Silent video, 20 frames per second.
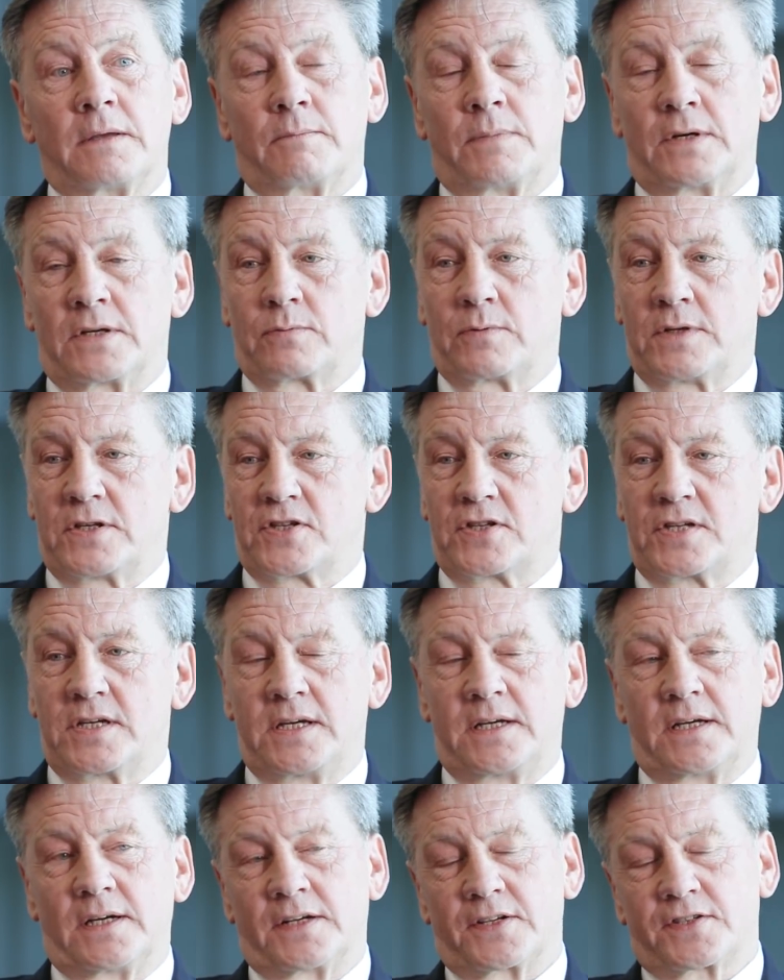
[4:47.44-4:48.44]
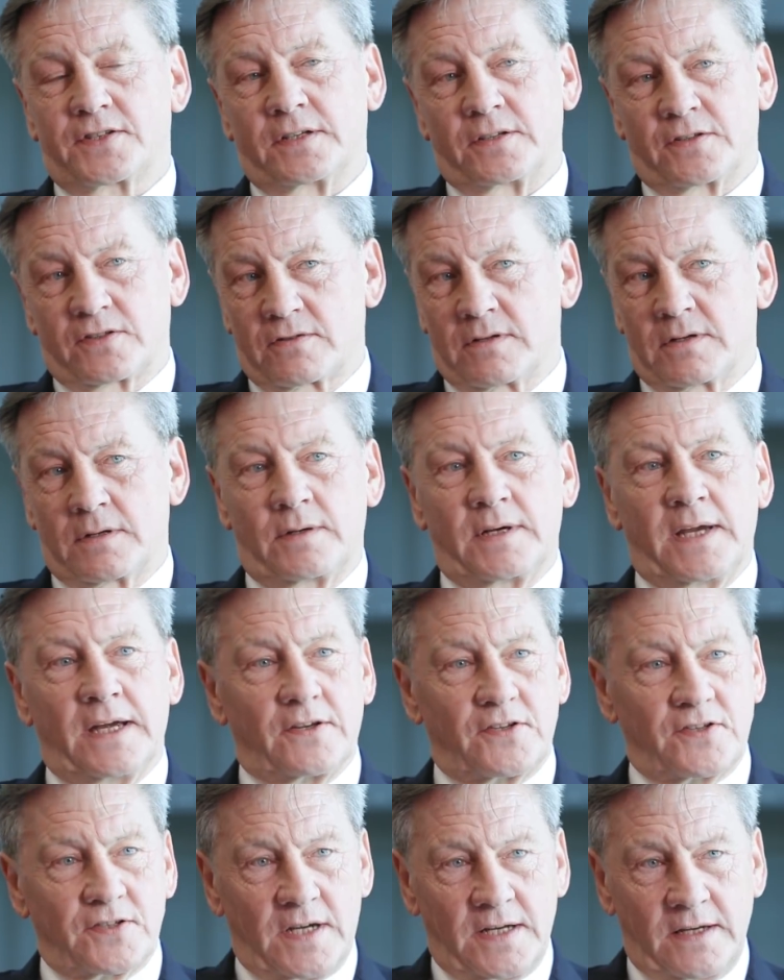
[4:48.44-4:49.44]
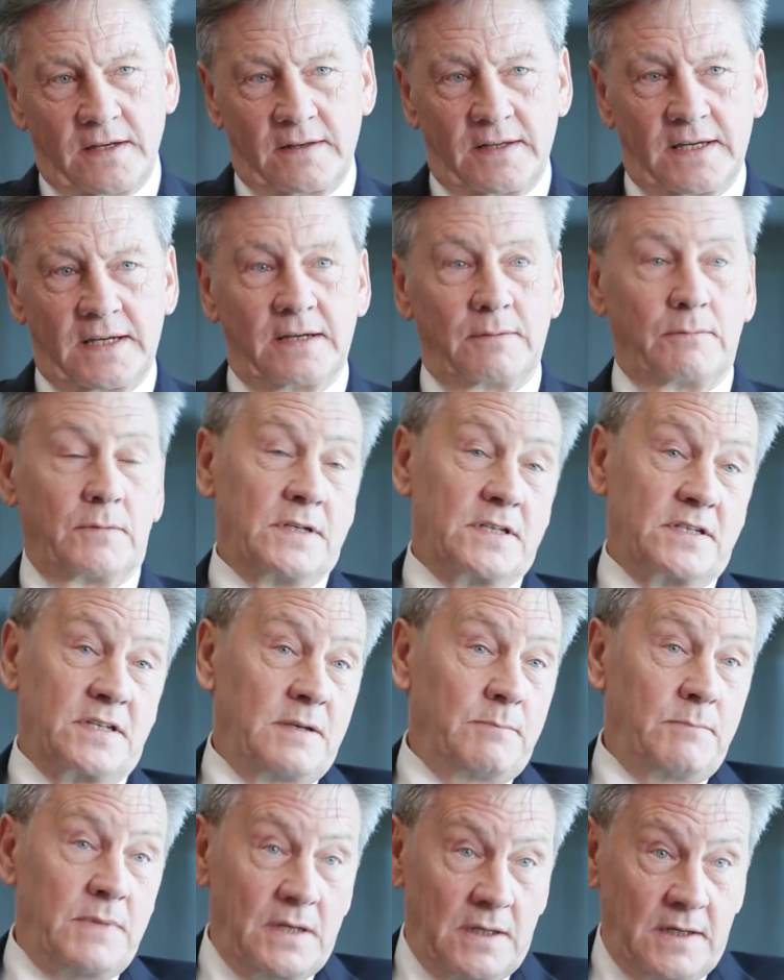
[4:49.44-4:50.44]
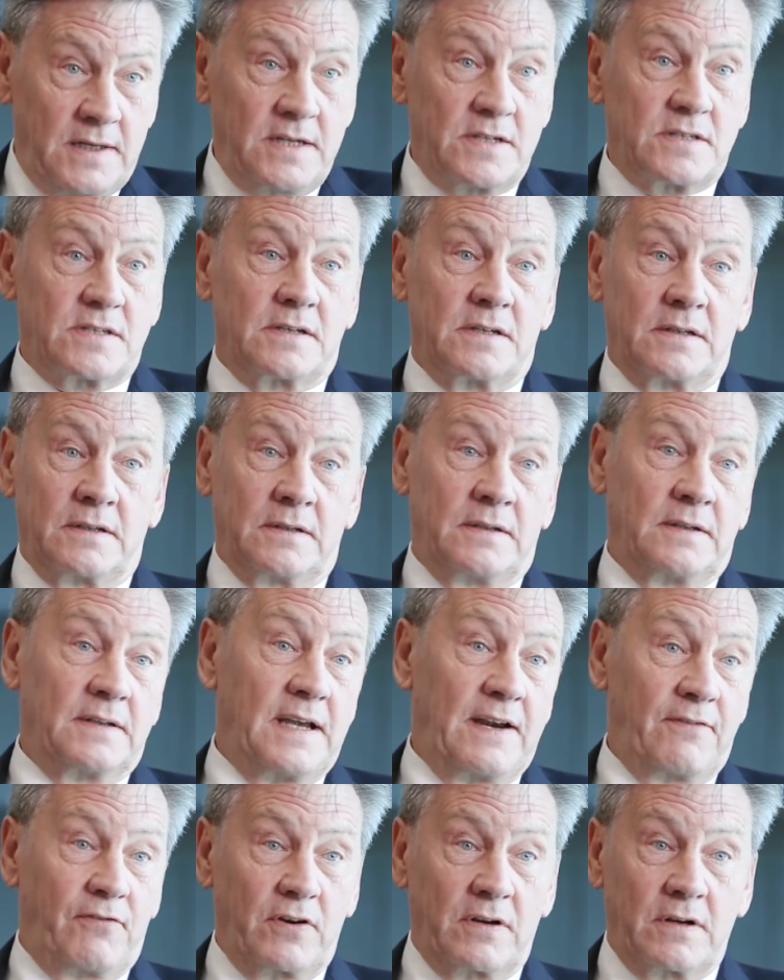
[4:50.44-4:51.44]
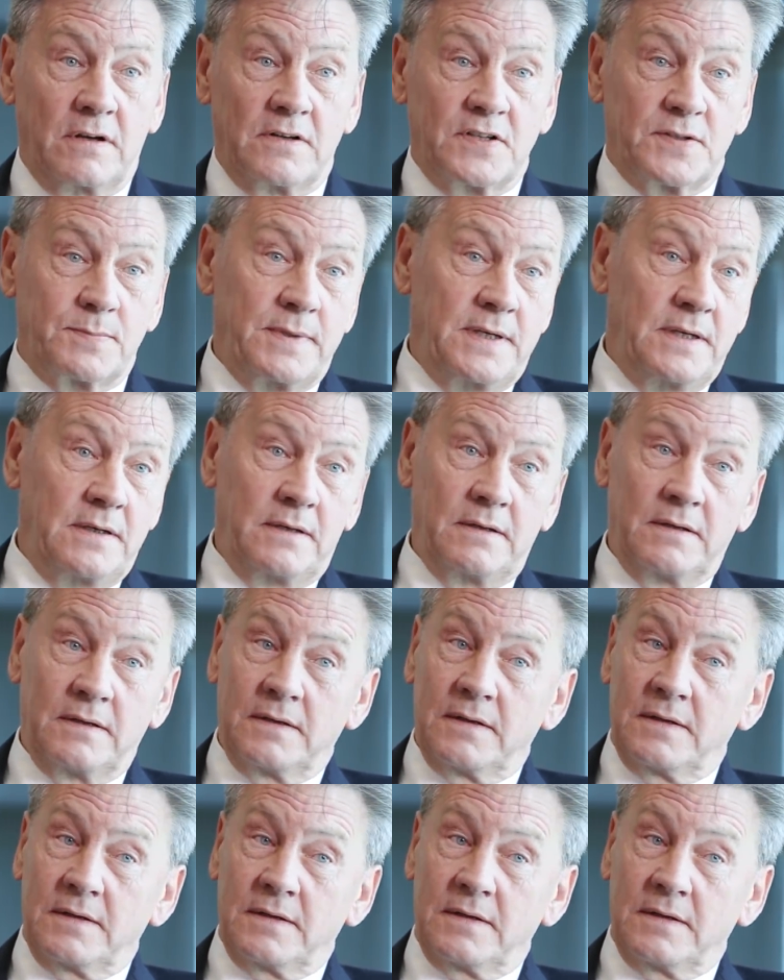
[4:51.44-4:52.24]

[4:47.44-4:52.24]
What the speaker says: but we see ourselves growing outside of that. We see Middle East, Africa as being